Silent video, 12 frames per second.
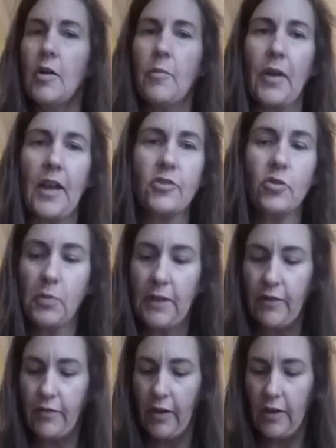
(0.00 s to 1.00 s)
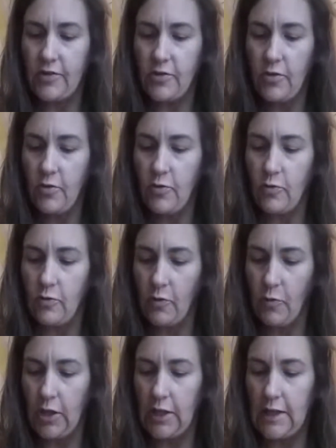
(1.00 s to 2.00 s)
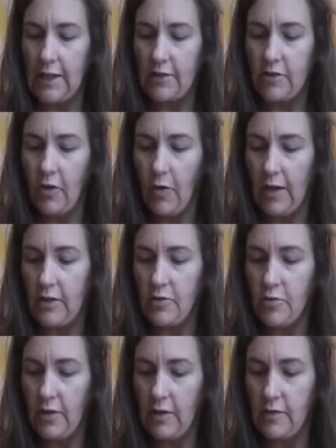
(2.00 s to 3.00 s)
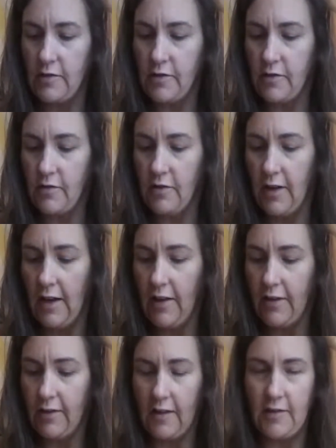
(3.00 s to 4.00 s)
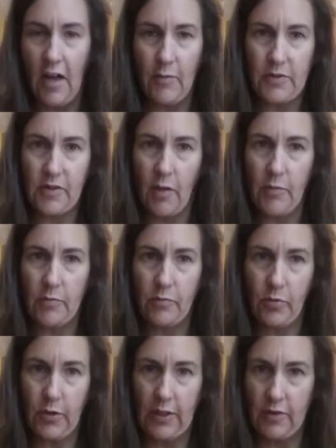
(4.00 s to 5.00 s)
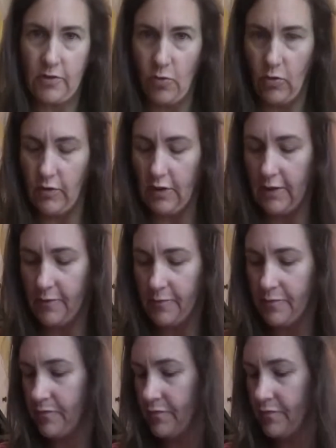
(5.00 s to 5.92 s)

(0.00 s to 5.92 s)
But I do believe that very soon we're going to need to know how to do this, and I think that time is coming pretty shortly.